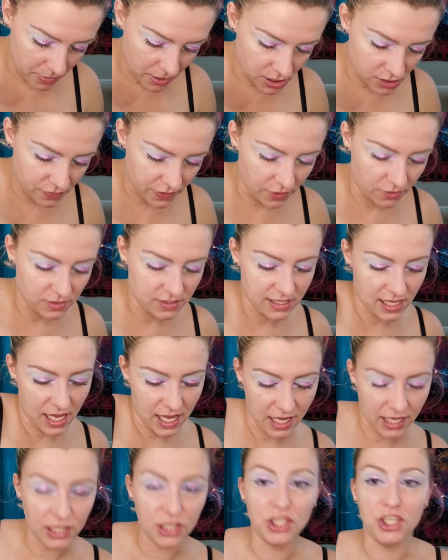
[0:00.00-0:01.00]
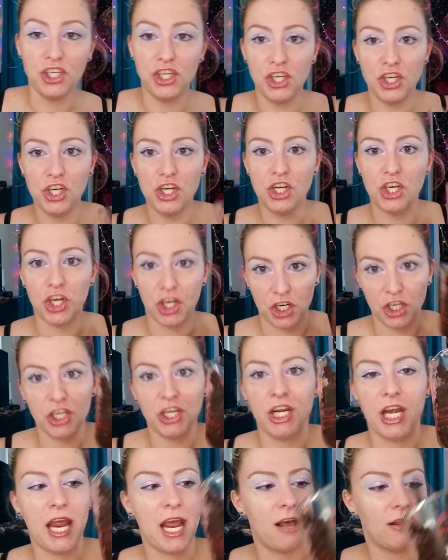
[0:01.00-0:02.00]
feels like dirt
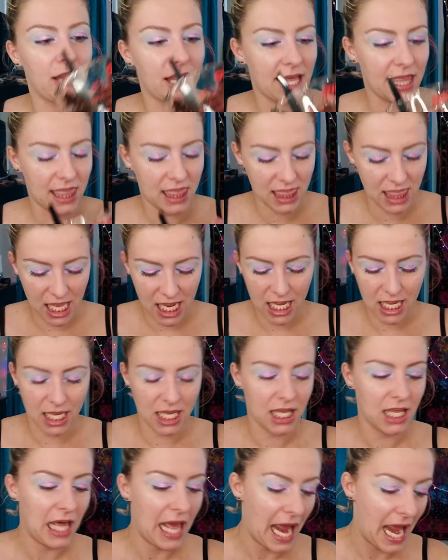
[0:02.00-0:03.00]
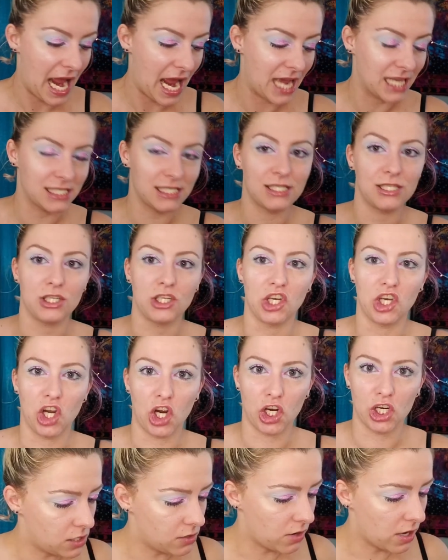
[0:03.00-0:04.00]
now, like thick as dirt.
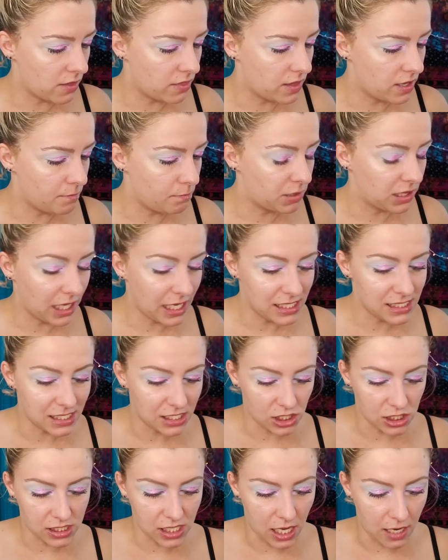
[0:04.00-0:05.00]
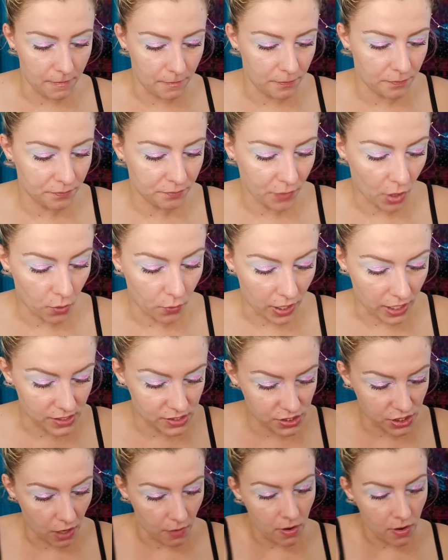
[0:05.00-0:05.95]
Okay, then place into tin. Okay, so